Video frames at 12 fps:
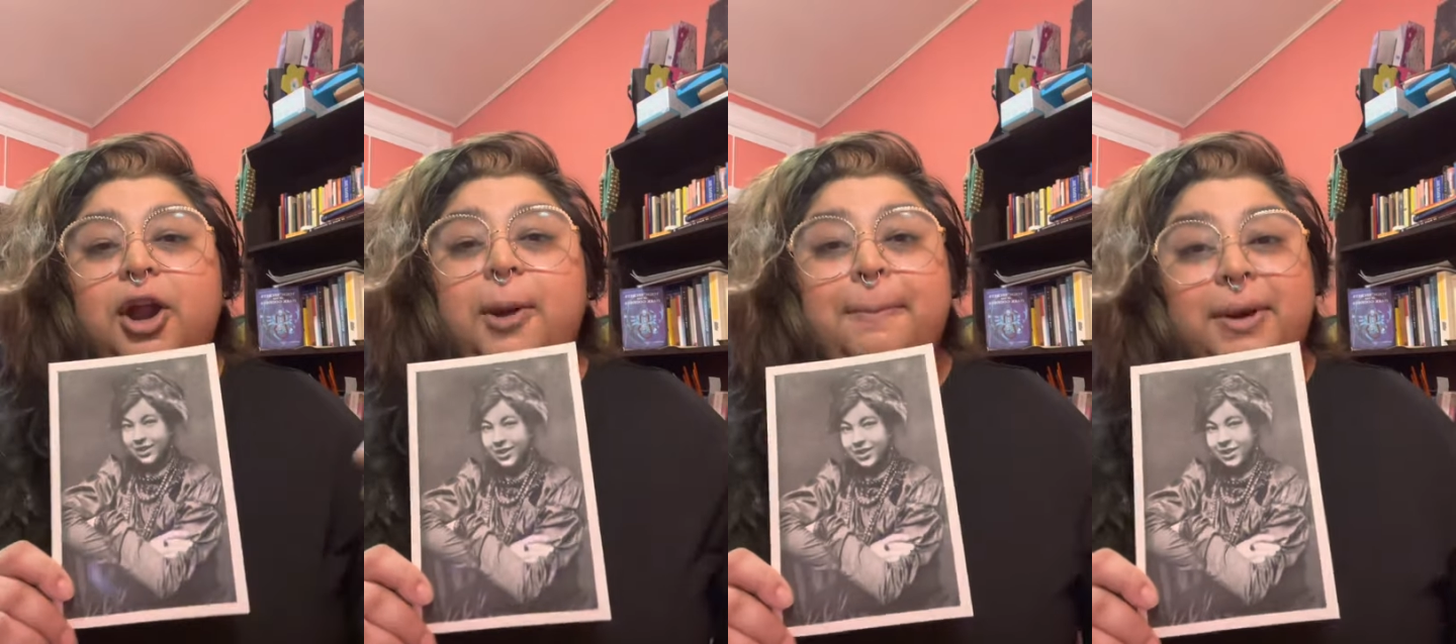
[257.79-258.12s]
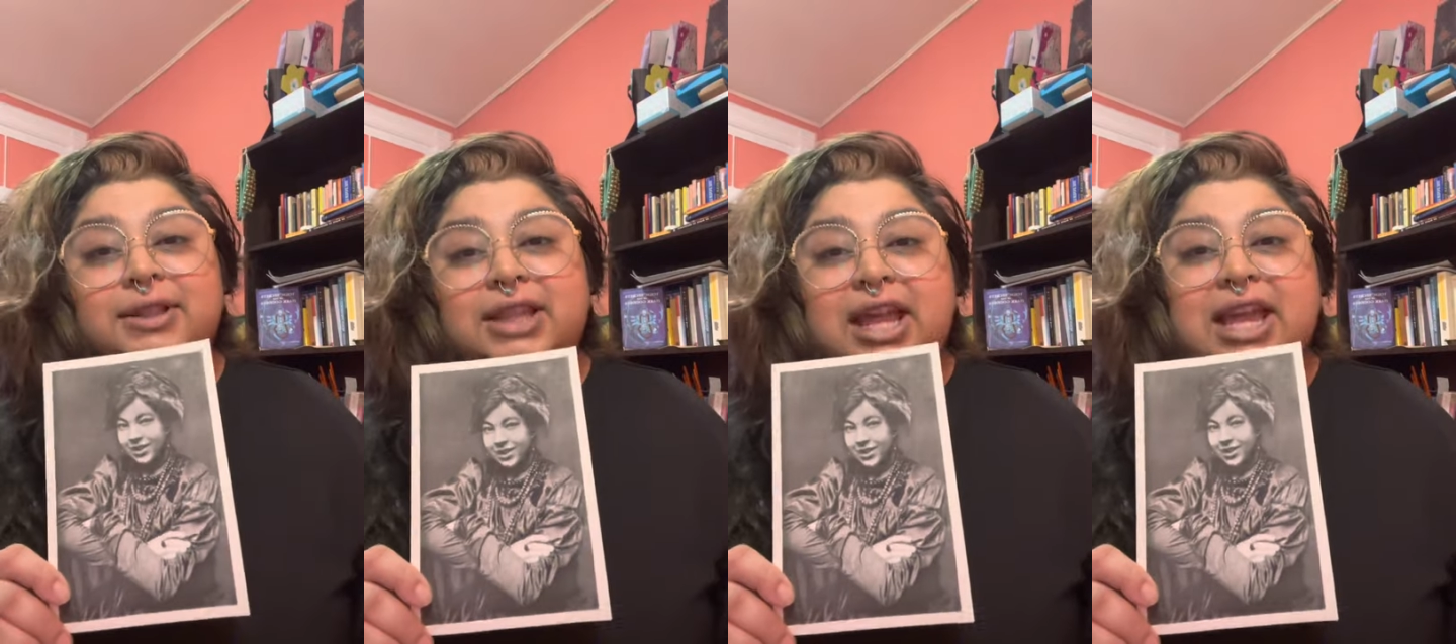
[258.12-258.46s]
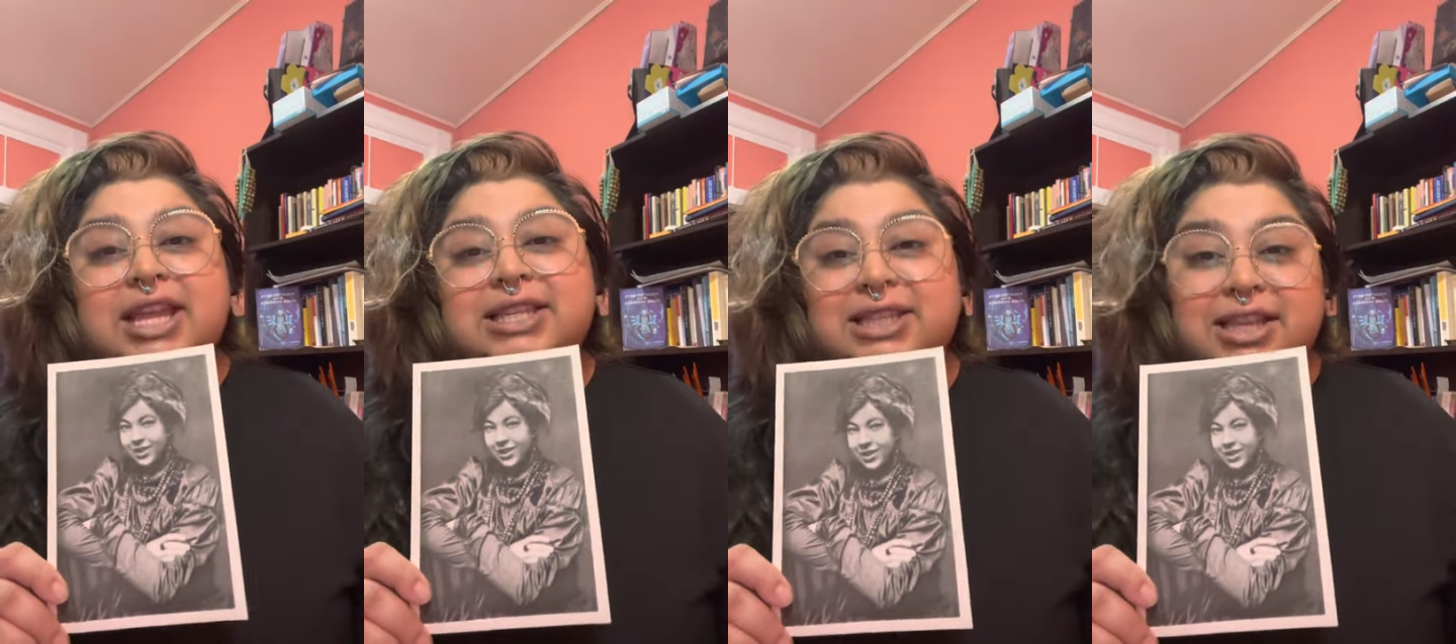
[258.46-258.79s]
Her birthday
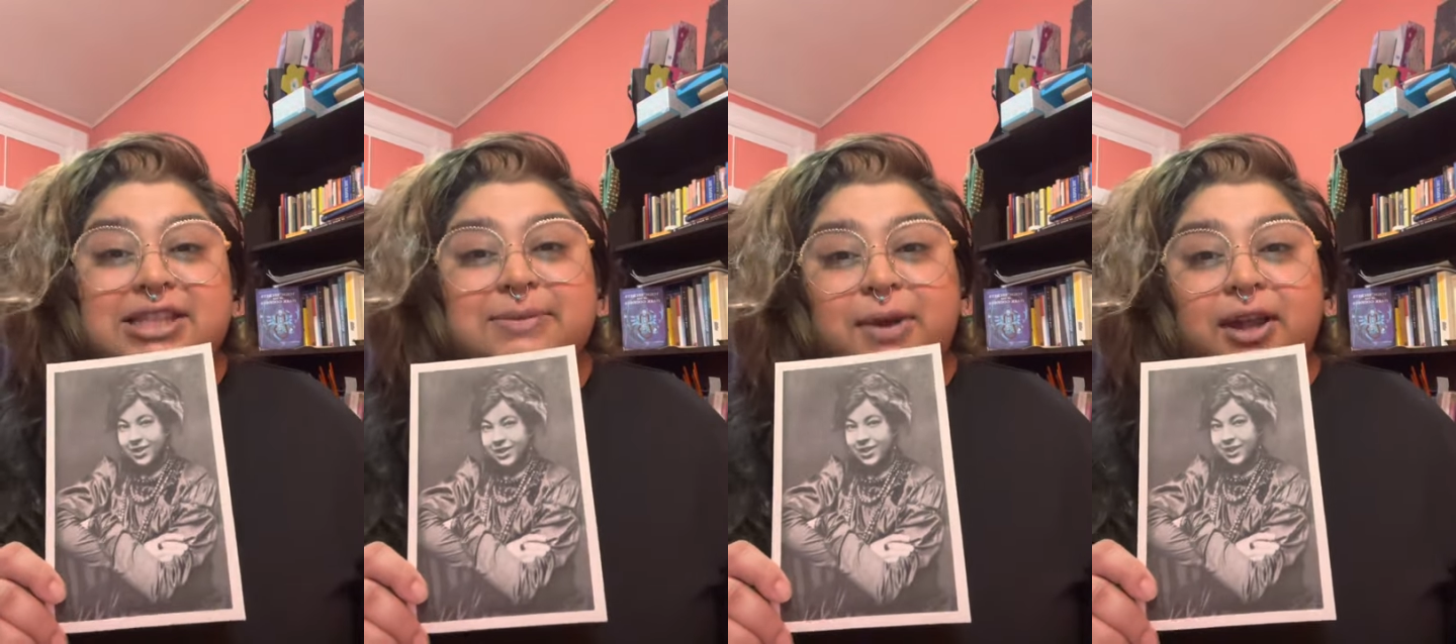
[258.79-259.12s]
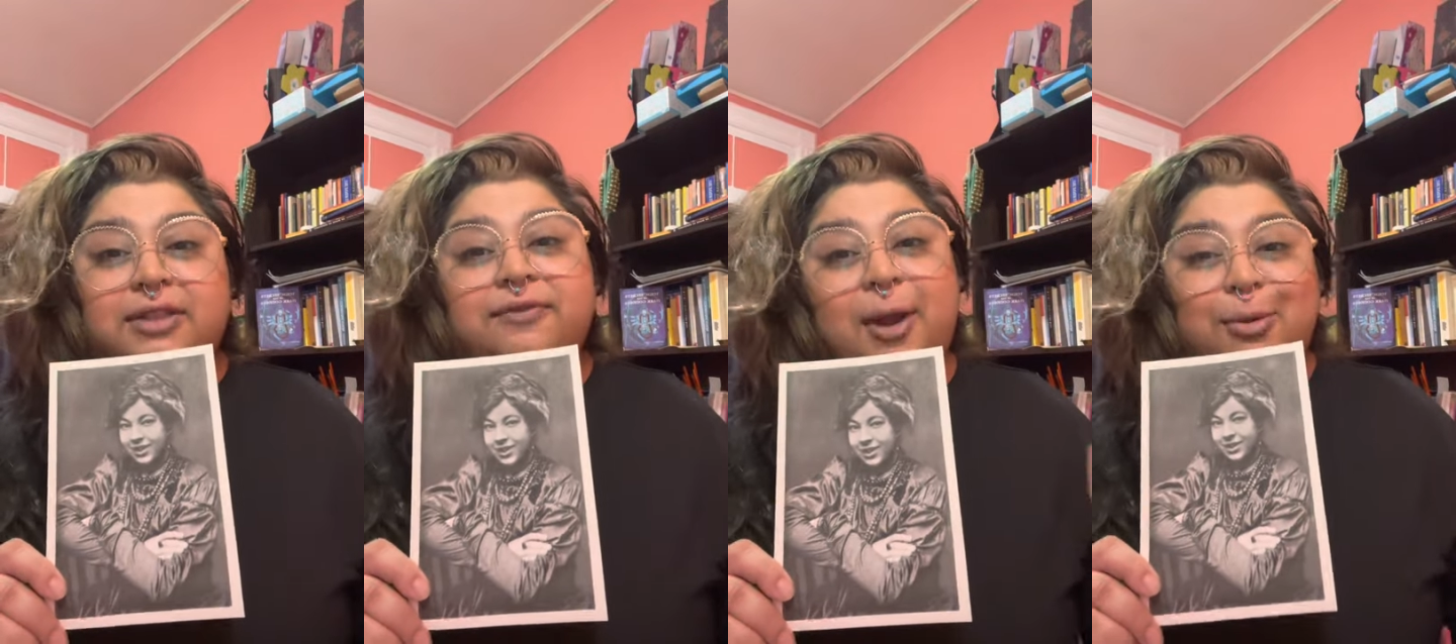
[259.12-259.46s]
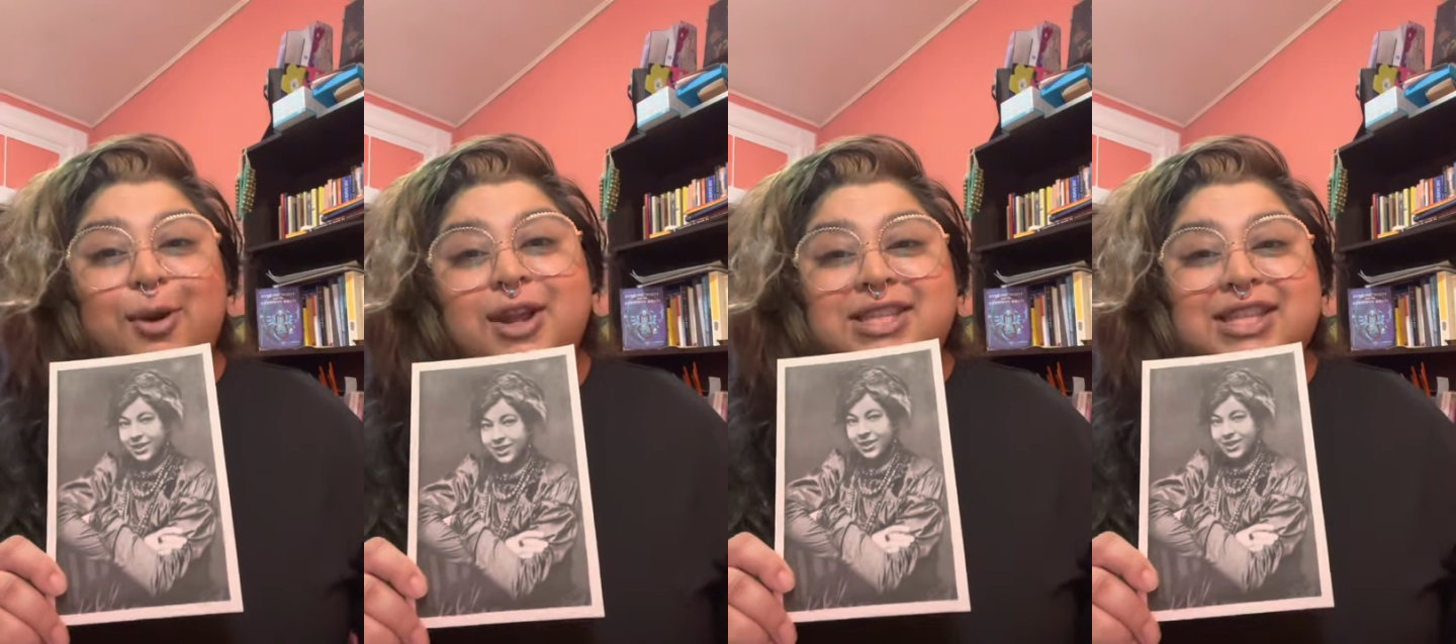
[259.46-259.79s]
is this month,
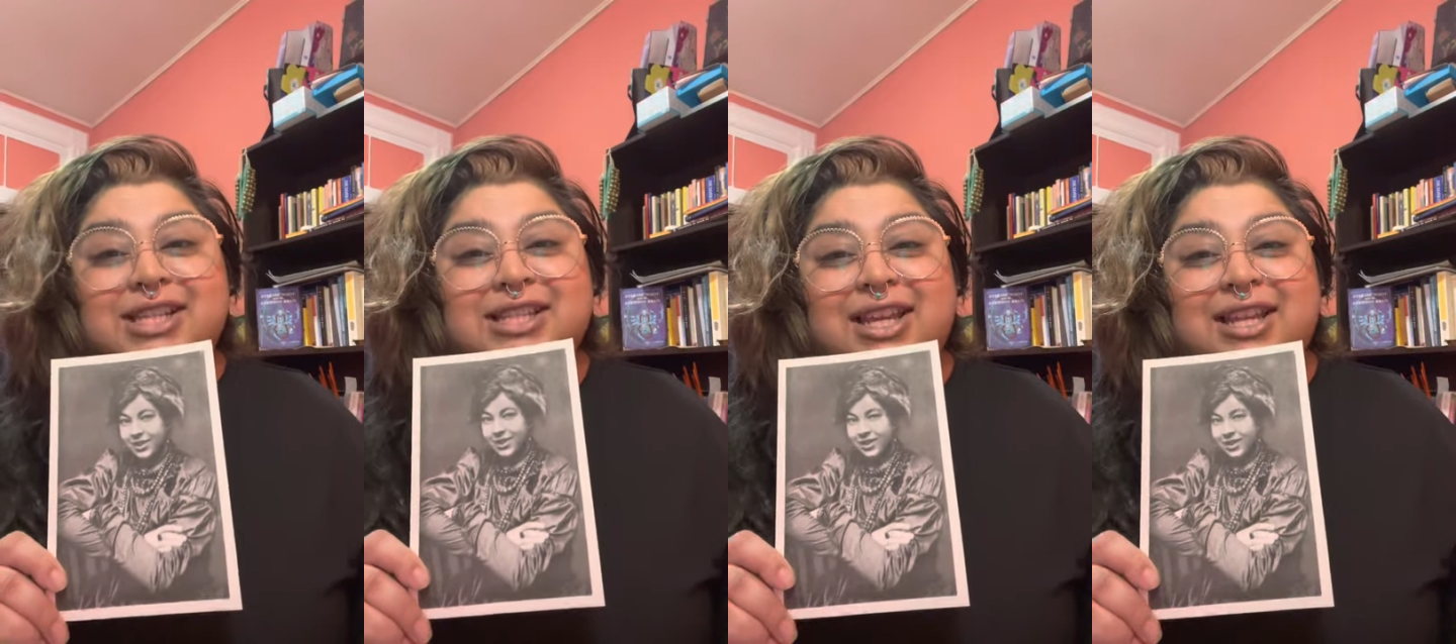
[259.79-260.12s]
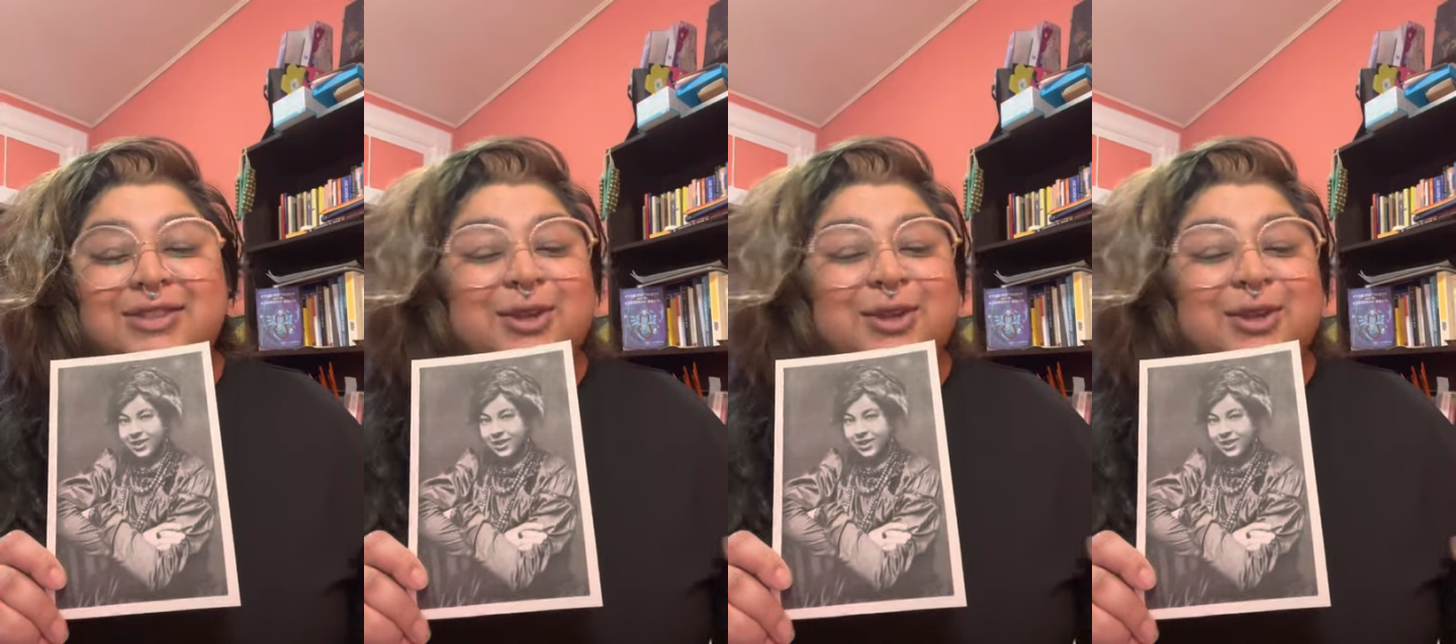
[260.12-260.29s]
February 16th.